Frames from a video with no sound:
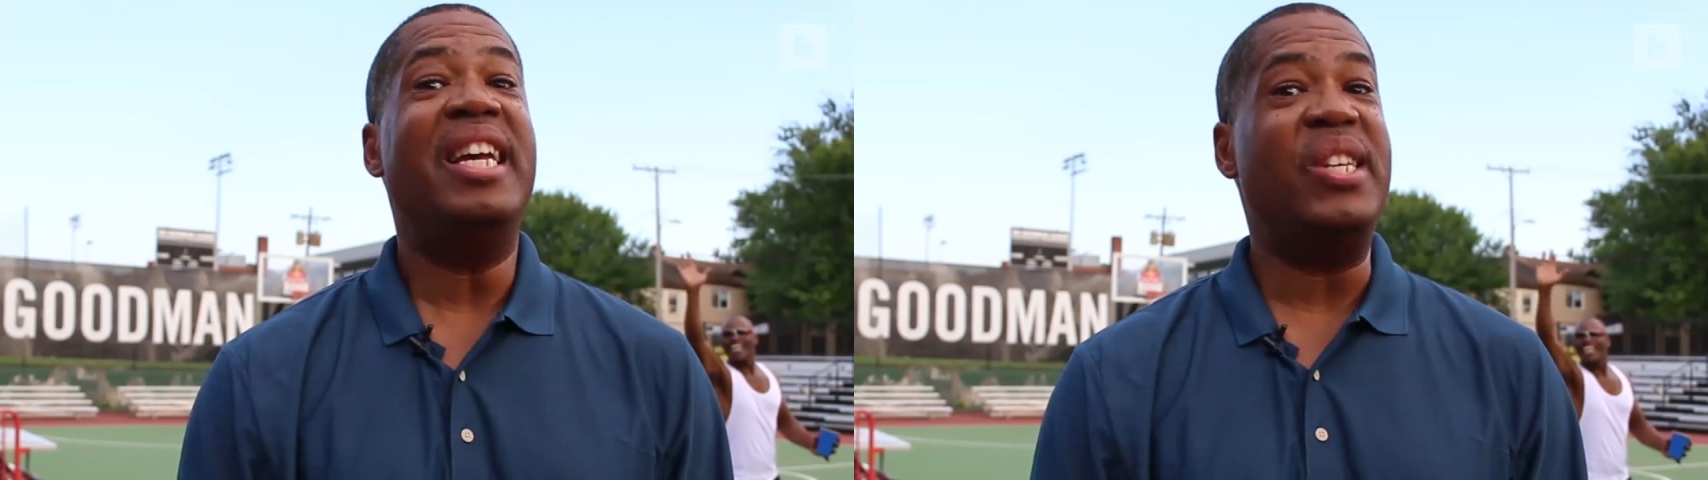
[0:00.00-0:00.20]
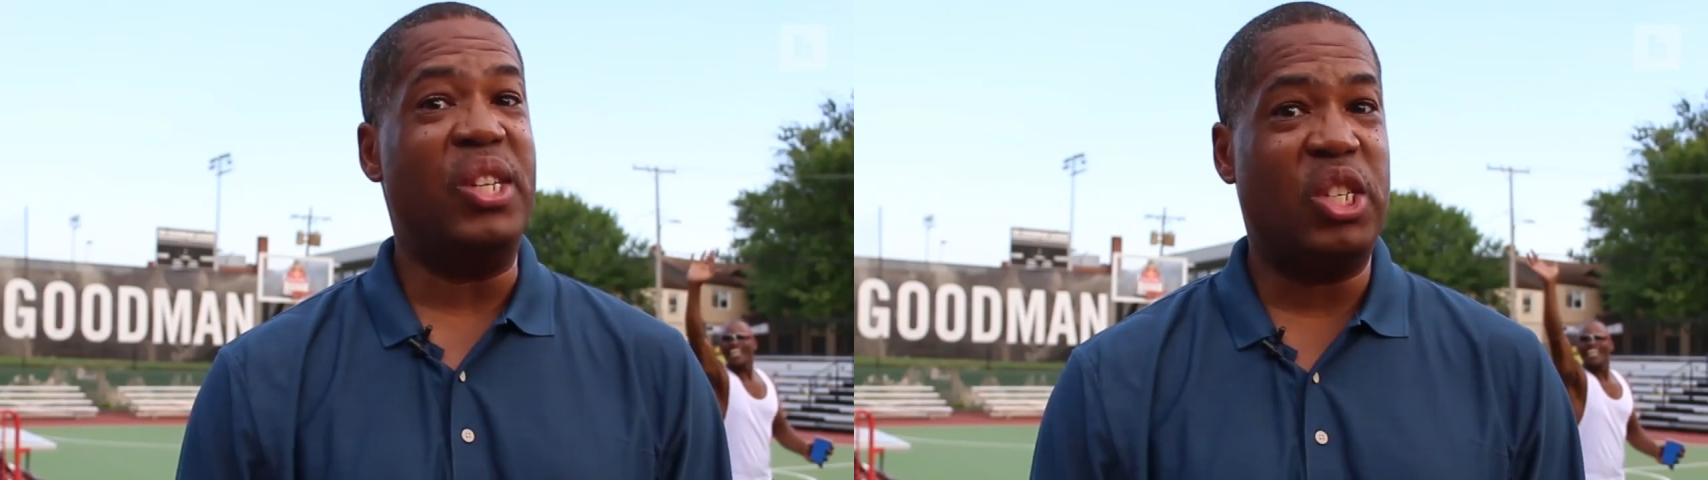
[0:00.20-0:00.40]

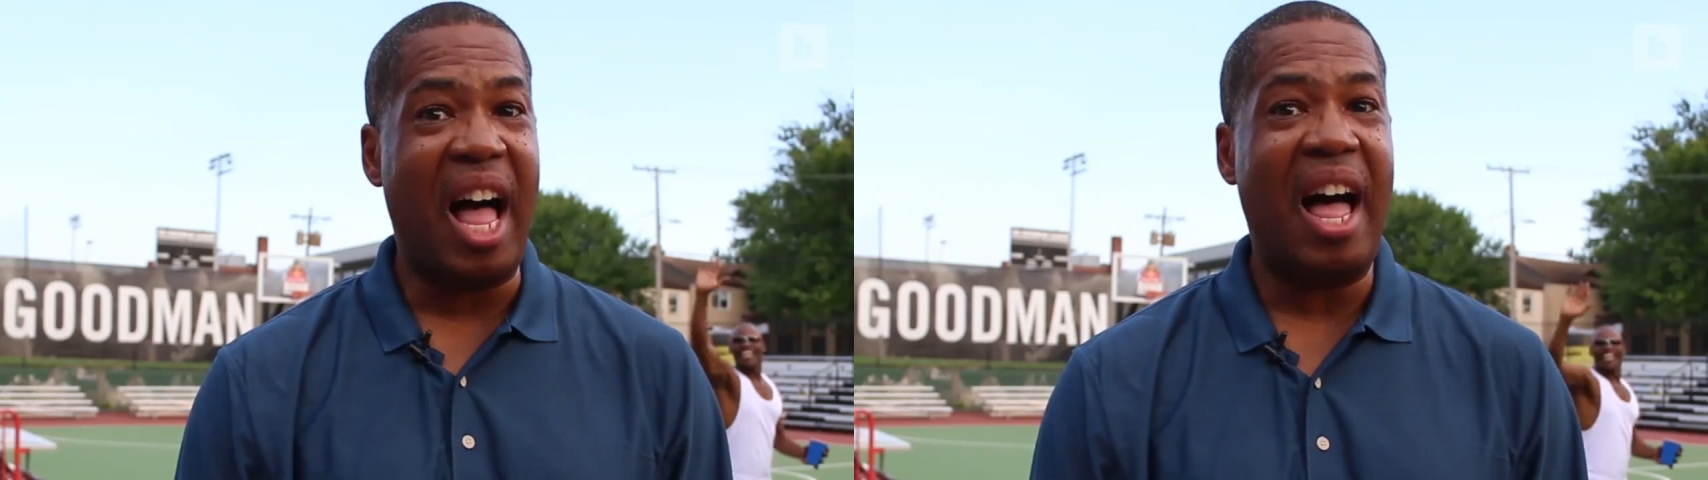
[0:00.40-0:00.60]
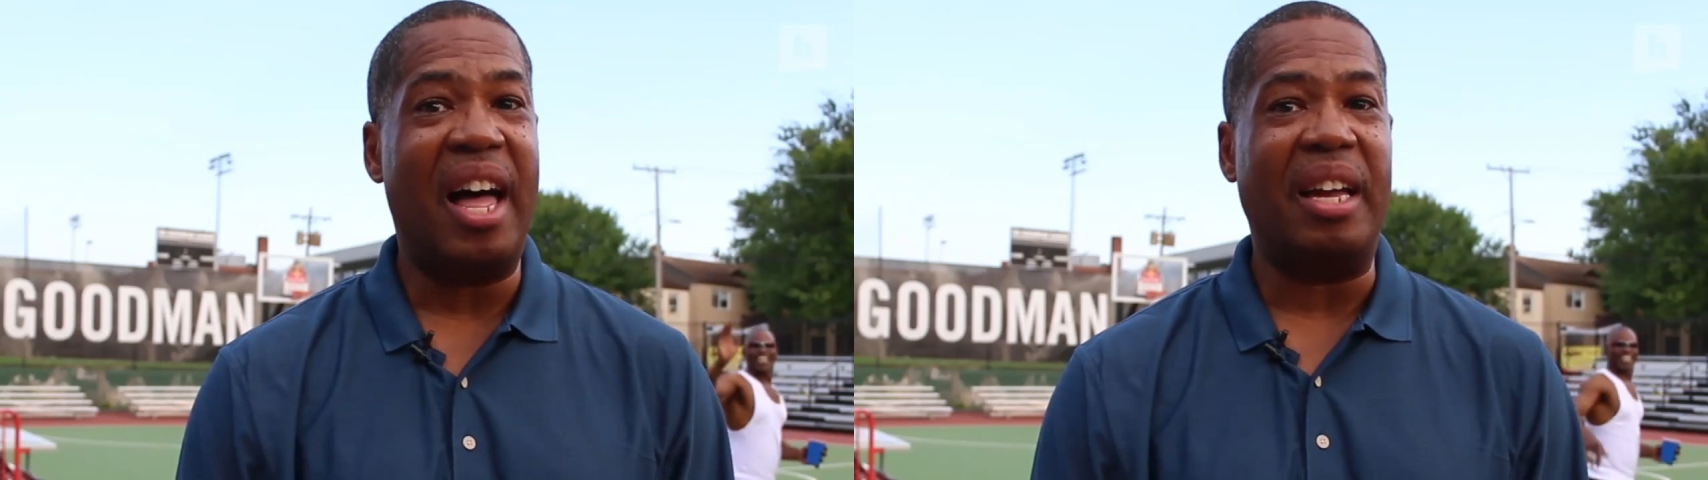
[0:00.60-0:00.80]
Is it
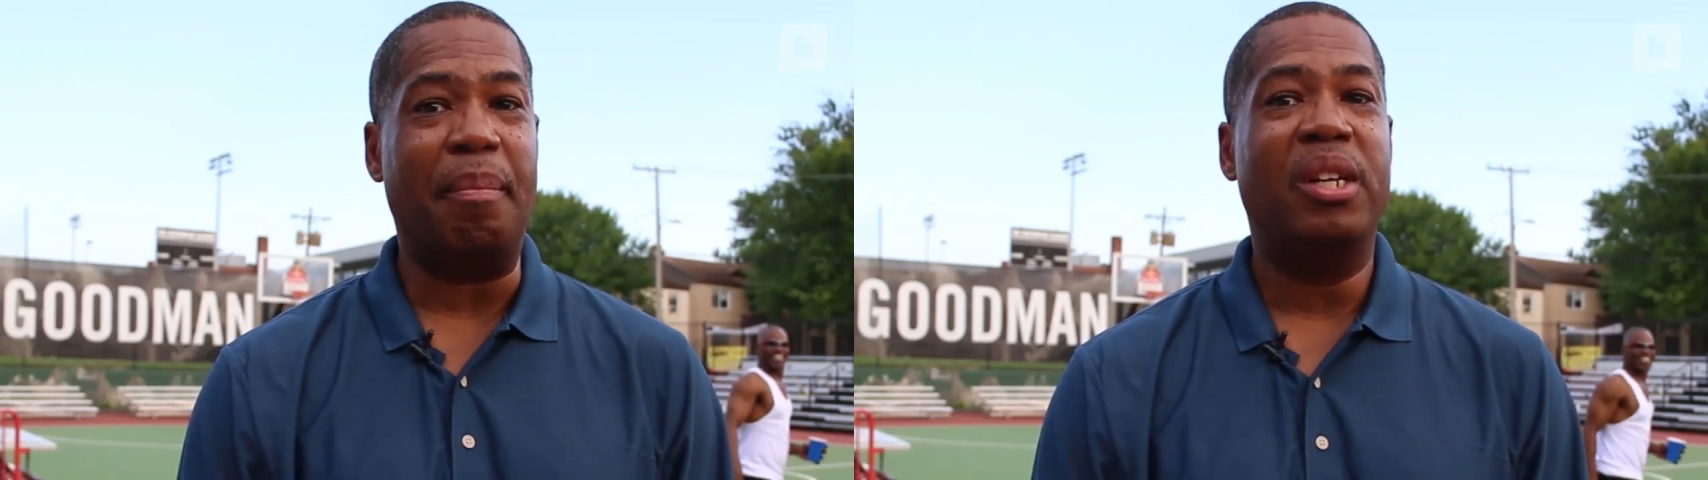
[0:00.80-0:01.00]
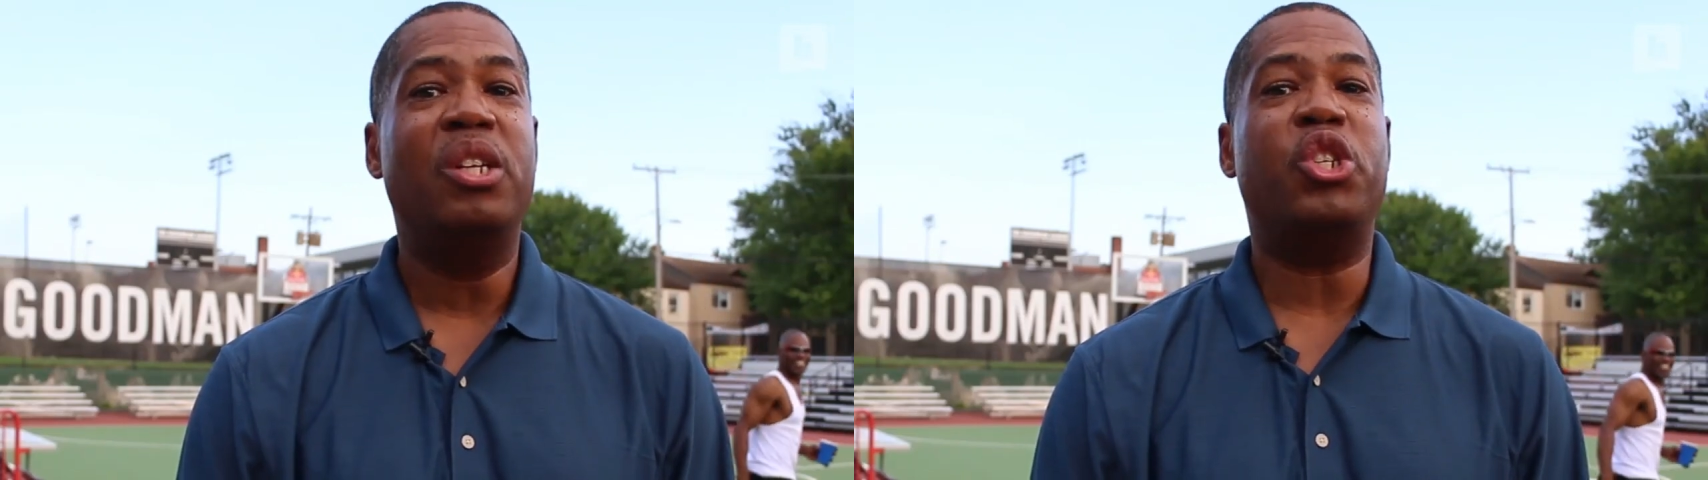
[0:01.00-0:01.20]

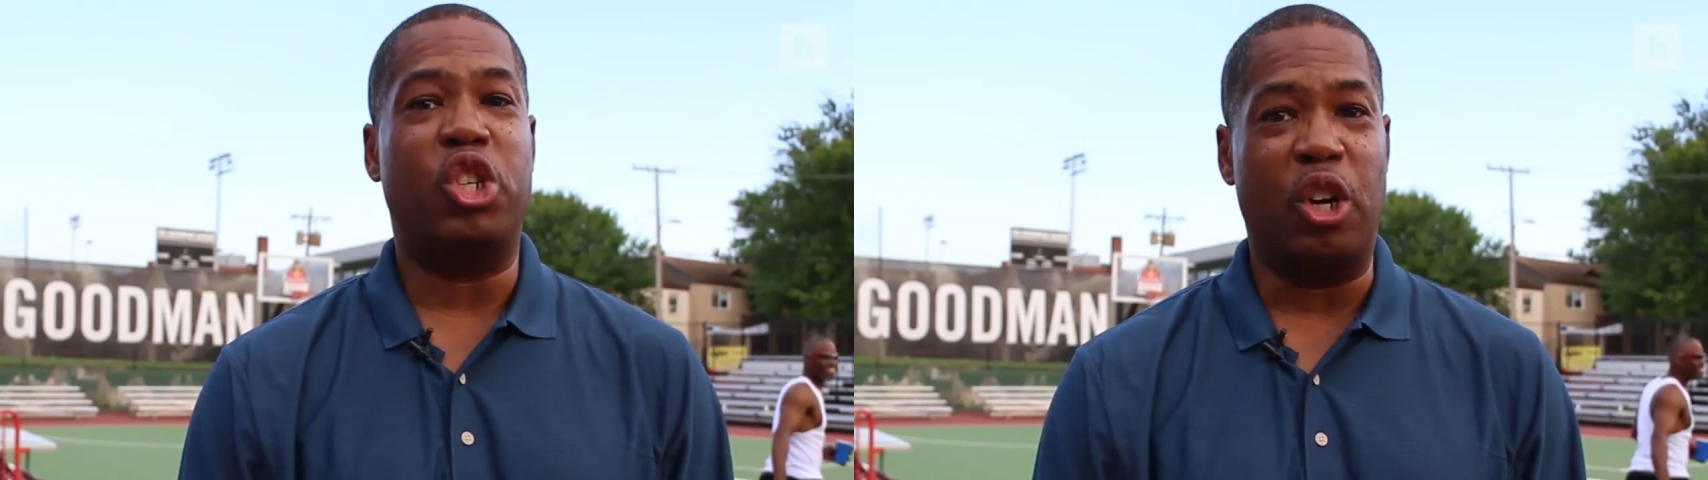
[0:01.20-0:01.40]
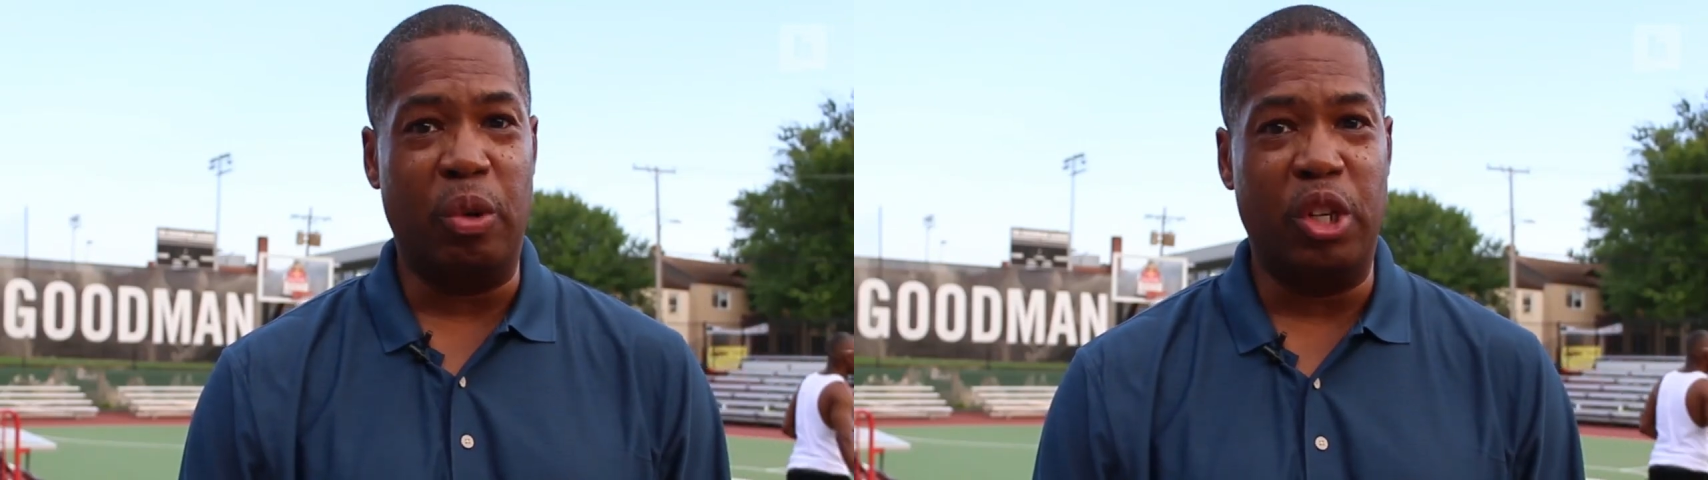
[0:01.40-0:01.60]
time
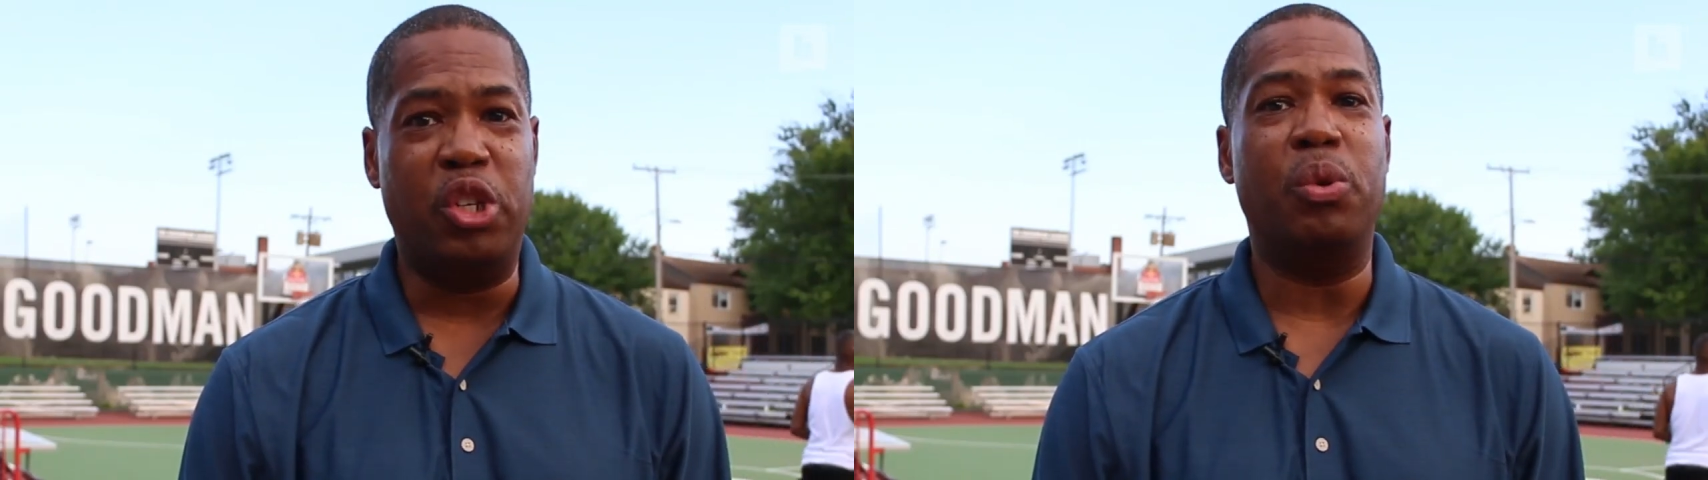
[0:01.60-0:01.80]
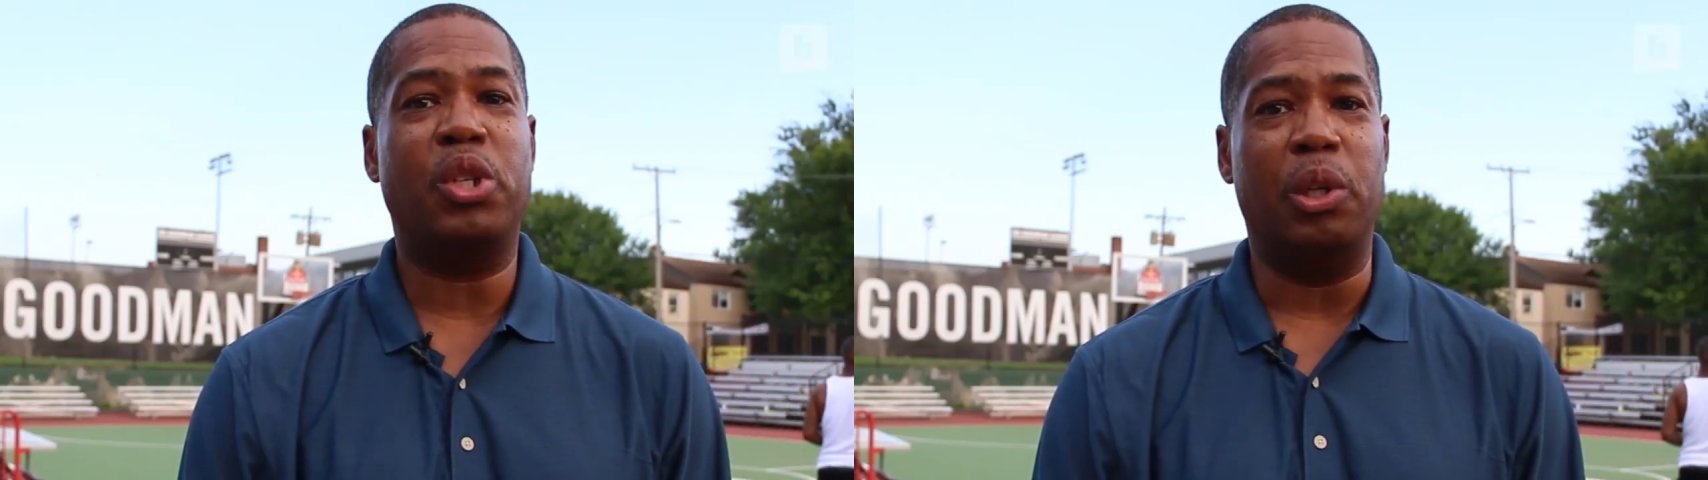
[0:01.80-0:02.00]
to turn the juice